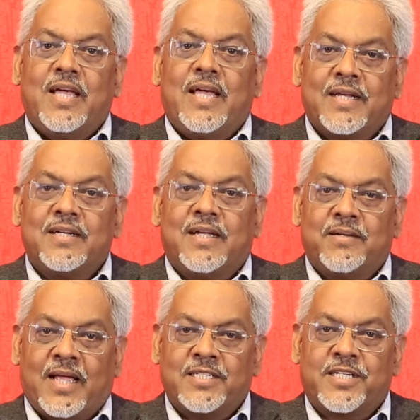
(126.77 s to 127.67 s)
and
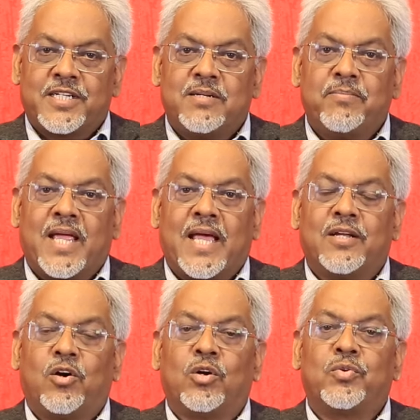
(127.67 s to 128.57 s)
agitation
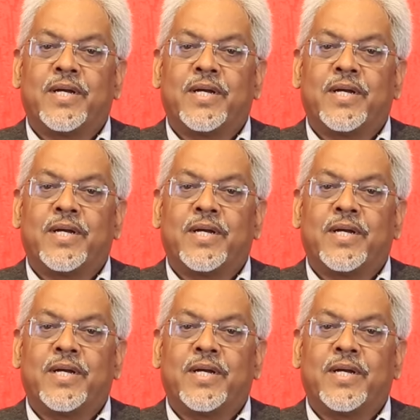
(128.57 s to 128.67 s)
began on